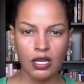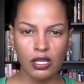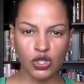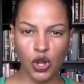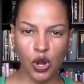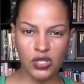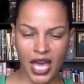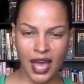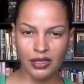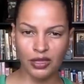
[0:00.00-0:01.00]
so
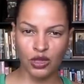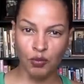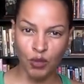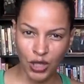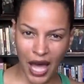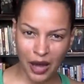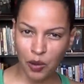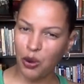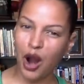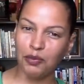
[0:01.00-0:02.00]
that the
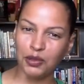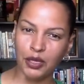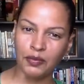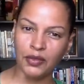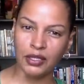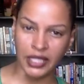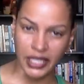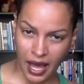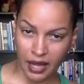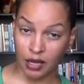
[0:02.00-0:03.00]
mulatto problem
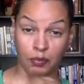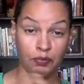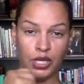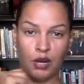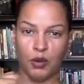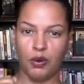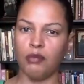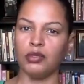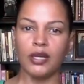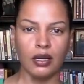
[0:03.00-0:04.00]
did not become a
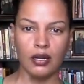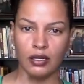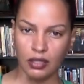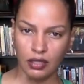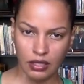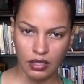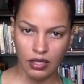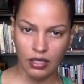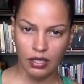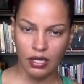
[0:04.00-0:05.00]
problem at all.
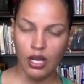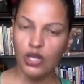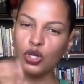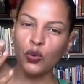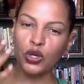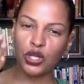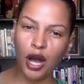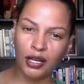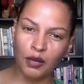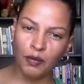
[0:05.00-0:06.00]
So we're
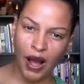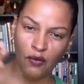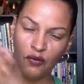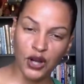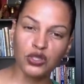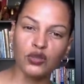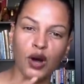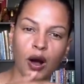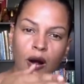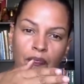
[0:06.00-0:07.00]
talking about, first of
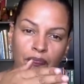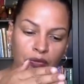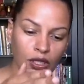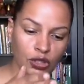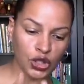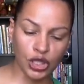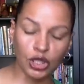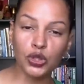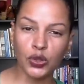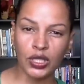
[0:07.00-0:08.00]
all,
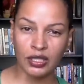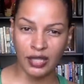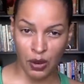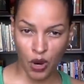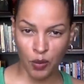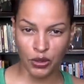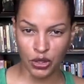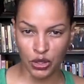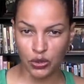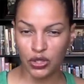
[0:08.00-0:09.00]
children that were
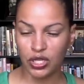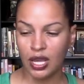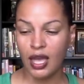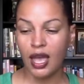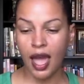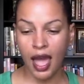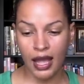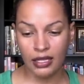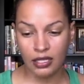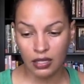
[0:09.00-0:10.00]
produced
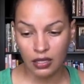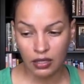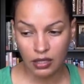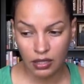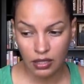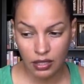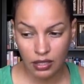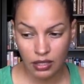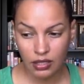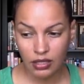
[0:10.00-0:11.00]
as
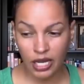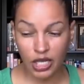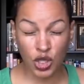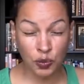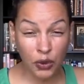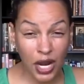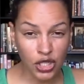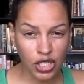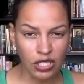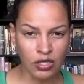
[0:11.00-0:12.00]

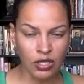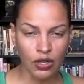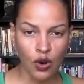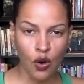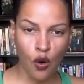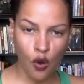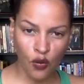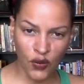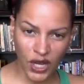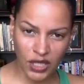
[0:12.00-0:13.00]
expressions
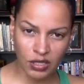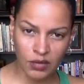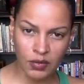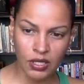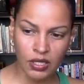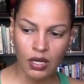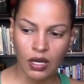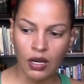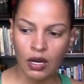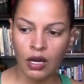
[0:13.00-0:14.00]
or victims
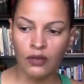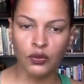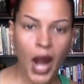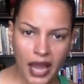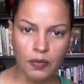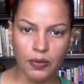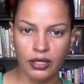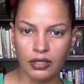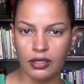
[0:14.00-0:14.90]
of rape,